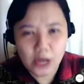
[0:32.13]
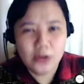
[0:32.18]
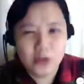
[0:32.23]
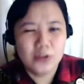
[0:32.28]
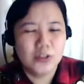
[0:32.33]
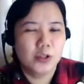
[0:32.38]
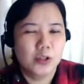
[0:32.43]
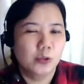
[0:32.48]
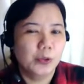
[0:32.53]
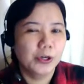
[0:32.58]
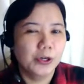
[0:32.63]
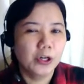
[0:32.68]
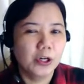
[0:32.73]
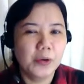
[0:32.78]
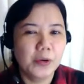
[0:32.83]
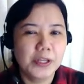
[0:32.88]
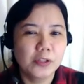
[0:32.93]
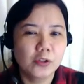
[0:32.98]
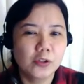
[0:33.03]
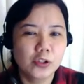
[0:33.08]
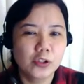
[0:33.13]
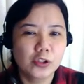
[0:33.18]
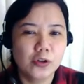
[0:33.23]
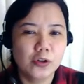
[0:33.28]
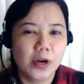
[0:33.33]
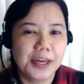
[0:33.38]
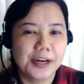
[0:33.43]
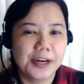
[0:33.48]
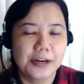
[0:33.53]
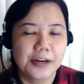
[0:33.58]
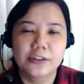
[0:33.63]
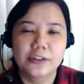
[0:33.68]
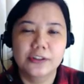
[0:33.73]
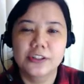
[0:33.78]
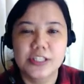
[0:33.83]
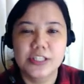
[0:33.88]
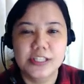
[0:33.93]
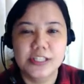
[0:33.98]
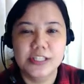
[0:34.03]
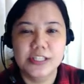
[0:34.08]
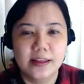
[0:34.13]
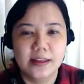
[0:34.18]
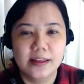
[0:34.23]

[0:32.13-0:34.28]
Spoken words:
So we're going to try and understand